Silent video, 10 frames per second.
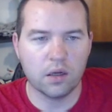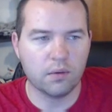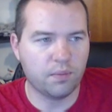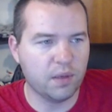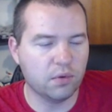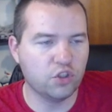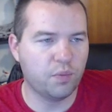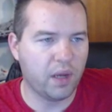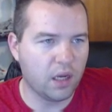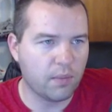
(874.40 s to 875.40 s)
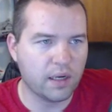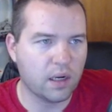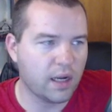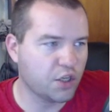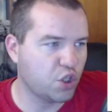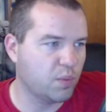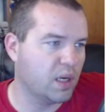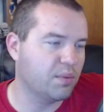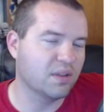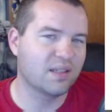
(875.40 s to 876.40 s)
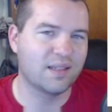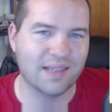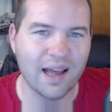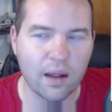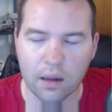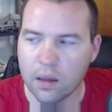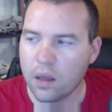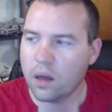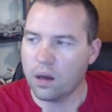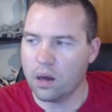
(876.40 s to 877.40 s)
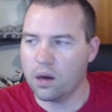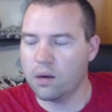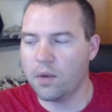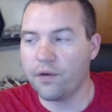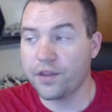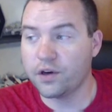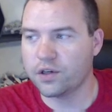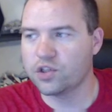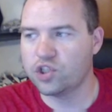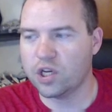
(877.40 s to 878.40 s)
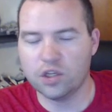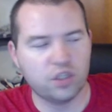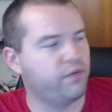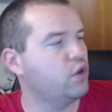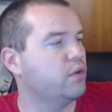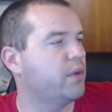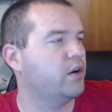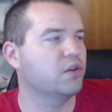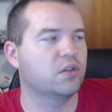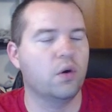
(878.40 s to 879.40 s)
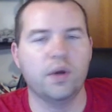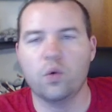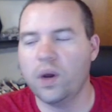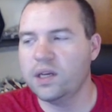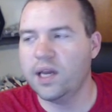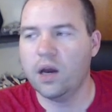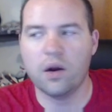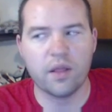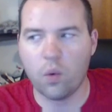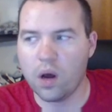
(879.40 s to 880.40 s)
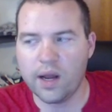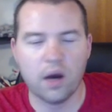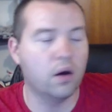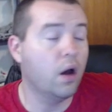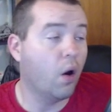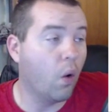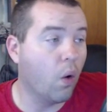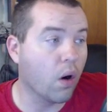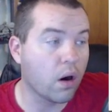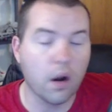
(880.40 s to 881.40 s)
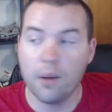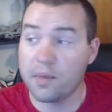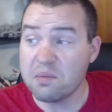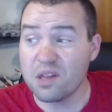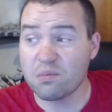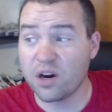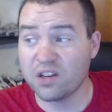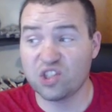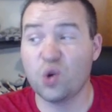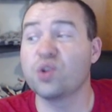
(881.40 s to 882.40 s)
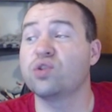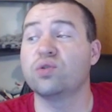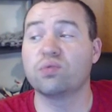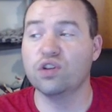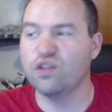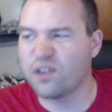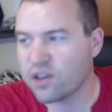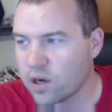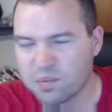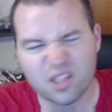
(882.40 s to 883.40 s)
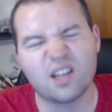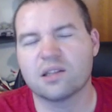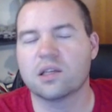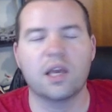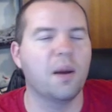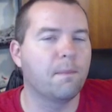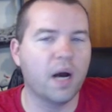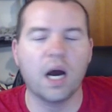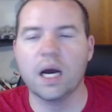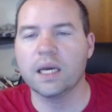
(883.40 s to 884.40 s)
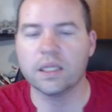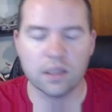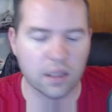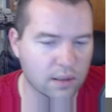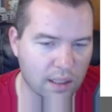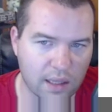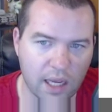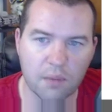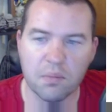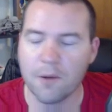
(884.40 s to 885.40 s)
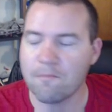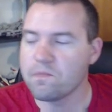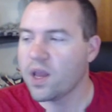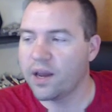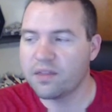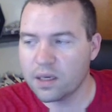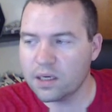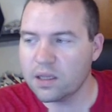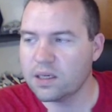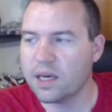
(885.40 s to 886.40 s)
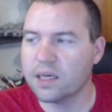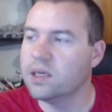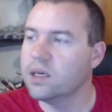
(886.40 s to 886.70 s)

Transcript: People in Japan might not actually be able to sell on their exchange, even though the market's going way down and they want out. Or maybe the market's going through the roof and they're upset because they can't buy and things like that. But at the end of the day,